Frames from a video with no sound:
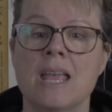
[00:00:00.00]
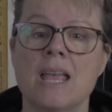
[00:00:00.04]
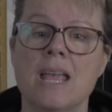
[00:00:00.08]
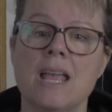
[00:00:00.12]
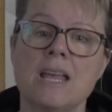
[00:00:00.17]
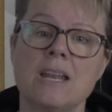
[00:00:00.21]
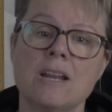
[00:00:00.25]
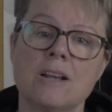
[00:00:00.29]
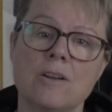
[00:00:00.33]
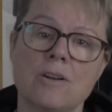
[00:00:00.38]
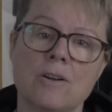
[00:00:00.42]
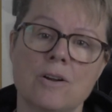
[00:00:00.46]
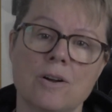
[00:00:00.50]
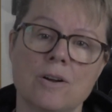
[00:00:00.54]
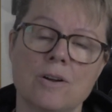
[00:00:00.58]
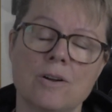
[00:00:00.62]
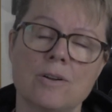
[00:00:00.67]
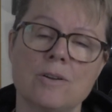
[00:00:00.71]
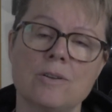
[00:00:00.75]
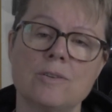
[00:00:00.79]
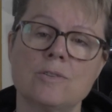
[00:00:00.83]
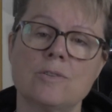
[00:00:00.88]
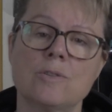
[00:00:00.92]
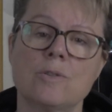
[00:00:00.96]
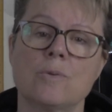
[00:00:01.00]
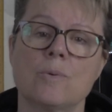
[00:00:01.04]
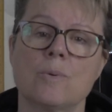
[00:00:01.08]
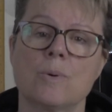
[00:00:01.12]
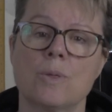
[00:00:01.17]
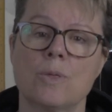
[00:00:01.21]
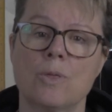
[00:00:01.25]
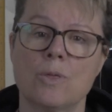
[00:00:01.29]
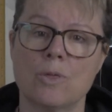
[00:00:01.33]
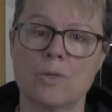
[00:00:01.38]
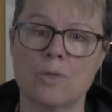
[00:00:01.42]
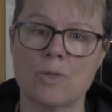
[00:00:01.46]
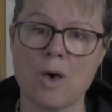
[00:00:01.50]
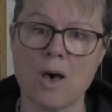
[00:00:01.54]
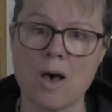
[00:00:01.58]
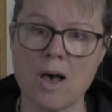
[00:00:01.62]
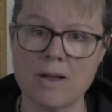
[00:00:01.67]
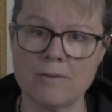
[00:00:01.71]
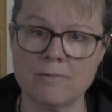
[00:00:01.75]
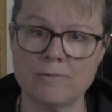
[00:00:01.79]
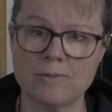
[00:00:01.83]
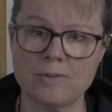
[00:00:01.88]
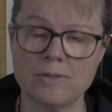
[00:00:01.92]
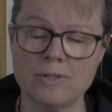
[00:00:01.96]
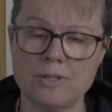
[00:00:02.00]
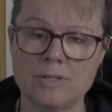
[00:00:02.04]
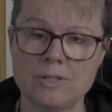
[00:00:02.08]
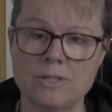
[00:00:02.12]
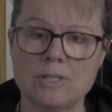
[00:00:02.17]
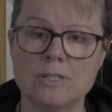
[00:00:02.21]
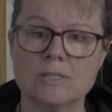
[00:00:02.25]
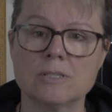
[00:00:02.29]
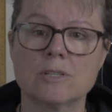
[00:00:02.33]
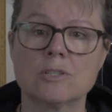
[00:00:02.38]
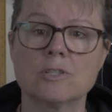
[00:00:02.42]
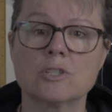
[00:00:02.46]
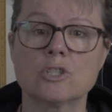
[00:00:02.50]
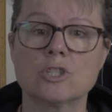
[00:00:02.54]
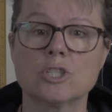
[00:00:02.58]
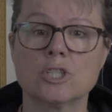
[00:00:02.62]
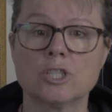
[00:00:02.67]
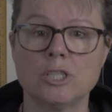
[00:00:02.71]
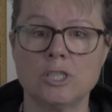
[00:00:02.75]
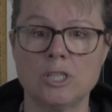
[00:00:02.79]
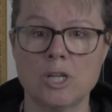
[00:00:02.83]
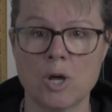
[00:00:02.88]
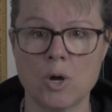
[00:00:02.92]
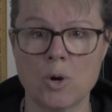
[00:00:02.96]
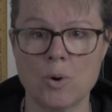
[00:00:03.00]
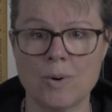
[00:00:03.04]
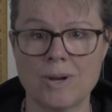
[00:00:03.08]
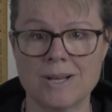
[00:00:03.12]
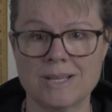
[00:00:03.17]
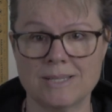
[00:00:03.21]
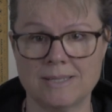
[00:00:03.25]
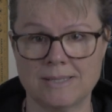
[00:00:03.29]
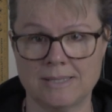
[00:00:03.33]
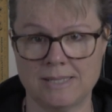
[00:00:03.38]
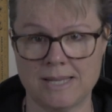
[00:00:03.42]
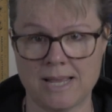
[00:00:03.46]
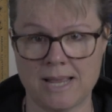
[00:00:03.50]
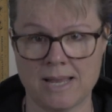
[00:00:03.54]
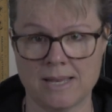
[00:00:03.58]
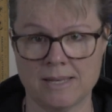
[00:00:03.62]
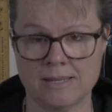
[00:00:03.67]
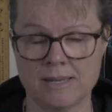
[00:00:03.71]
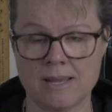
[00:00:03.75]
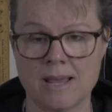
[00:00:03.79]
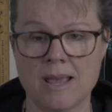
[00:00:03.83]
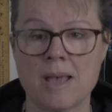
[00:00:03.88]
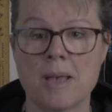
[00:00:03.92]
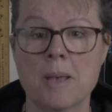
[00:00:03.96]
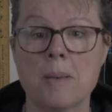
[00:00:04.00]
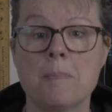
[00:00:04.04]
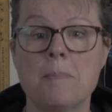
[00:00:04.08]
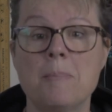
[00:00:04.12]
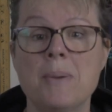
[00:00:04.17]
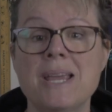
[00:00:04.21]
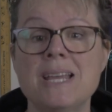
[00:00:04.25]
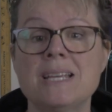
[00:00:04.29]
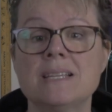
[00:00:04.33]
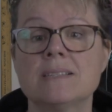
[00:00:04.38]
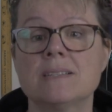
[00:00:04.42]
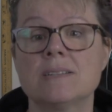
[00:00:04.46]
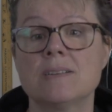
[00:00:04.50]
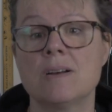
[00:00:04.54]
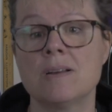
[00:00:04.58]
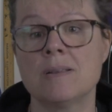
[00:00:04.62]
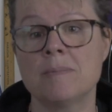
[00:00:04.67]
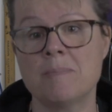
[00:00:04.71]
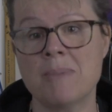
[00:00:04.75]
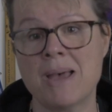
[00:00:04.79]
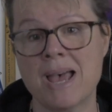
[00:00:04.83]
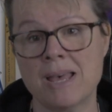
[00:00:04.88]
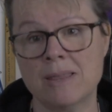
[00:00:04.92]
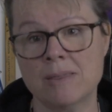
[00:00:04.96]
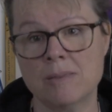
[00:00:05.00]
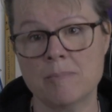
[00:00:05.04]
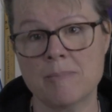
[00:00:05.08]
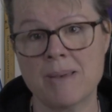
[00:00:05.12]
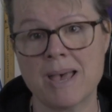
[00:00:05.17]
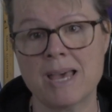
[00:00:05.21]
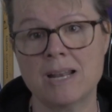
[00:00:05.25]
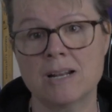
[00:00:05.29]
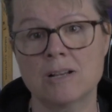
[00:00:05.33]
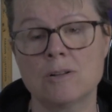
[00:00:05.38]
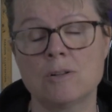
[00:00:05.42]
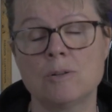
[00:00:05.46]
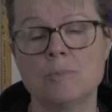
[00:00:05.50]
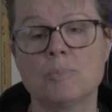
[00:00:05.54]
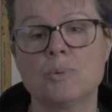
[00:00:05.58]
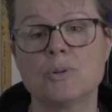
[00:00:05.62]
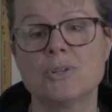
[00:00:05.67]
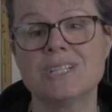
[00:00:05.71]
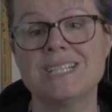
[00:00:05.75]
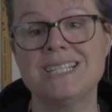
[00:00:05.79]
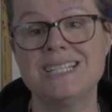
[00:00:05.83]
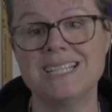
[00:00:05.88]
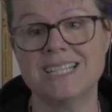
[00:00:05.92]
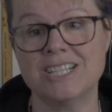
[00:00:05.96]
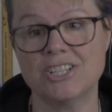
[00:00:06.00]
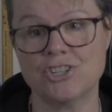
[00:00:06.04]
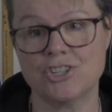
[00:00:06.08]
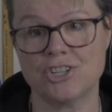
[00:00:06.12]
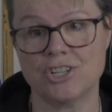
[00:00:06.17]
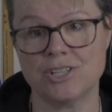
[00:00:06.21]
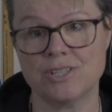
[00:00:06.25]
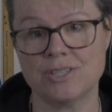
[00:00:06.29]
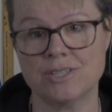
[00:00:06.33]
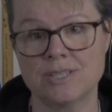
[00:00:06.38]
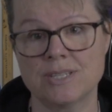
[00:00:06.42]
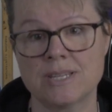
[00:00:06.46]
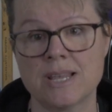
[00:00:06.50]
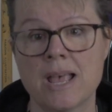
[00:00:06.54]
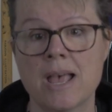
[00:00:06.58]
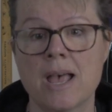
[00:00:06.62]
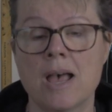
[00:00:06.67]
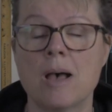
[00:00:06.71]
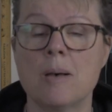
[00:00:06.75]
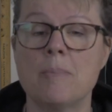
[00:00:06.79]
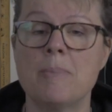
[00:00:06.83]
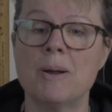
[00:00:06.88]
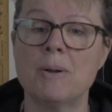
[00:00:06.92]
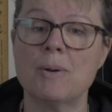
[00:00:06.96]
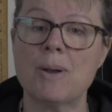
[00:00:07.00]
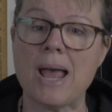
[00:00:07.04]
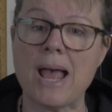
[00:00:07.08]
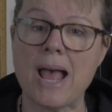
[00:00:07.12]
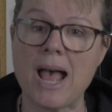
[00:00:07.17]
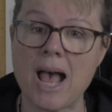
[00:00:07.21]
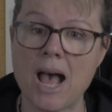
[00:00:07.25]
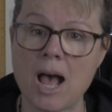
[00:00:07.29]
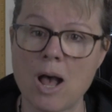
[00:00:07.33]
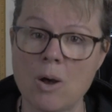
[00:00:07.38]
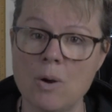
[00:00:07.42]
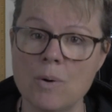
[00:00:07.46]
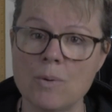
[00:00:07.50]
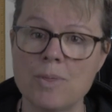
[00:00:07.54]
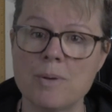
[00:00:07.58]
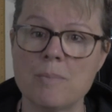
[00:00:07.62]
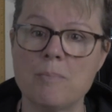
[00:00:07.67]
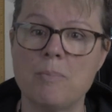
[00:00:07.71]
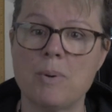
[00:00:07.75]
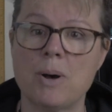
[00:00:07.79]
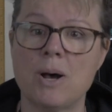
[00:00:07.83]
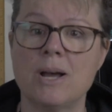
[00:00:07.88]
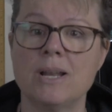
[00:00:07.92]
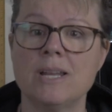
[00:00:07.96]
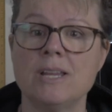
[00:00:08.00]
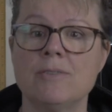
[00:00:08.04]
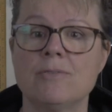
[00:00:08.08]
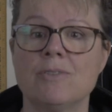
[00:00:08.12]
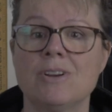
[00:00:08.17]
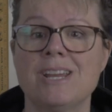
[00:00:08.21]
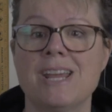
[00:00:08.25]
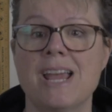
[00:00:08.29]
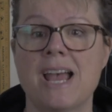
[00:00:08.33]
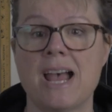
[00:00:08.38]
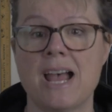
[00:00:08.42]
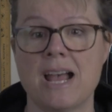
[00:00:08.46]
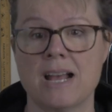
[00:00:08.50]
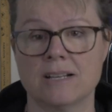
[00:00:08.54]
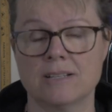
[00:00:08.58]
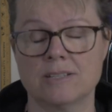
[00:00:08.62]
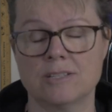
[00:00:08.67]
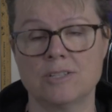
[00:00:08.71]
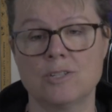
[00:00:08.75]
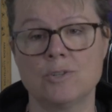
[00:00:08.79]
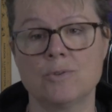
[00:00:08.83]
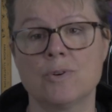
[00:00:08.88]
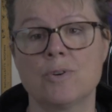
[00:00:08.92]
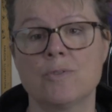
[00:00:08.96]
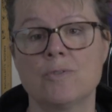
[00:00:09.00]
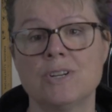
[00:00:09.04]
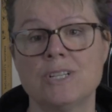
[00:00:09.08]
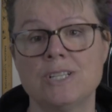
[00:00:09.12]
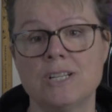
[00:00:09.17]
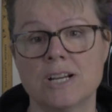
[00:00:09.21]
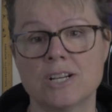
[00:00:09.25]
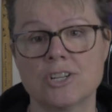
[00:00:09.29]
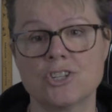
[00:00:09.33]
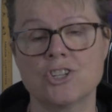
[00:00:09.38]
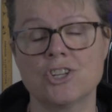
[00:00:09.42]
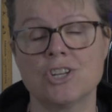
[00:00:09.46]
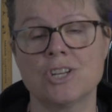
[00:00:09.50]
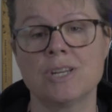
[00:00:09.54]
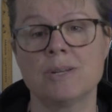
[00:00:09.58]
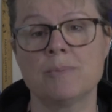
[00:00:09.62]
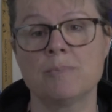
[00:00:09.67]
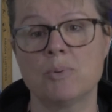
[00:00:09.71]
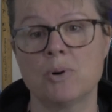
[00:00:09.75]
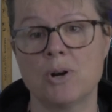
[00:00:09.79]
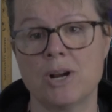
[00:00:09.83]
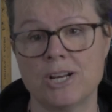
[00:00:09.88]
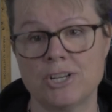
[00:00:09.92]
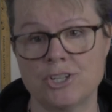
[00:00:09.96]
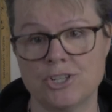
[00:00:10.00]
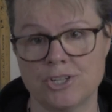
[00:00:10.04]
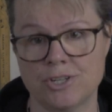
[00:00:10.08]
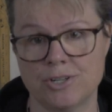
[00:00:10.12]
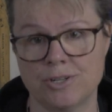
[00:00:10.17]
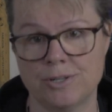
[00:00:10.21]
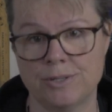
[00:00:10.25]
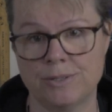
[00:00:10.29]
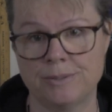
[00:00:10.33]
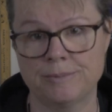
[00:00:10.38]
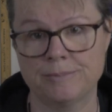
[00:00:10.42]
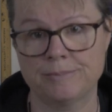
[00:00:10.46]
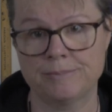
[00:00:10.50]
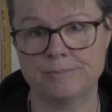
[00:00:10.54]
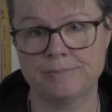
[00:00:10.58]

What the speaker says: It occurs through a thoughtful, slow ascent based on mathematical predictions about how the body reacts to a reduction in pressure.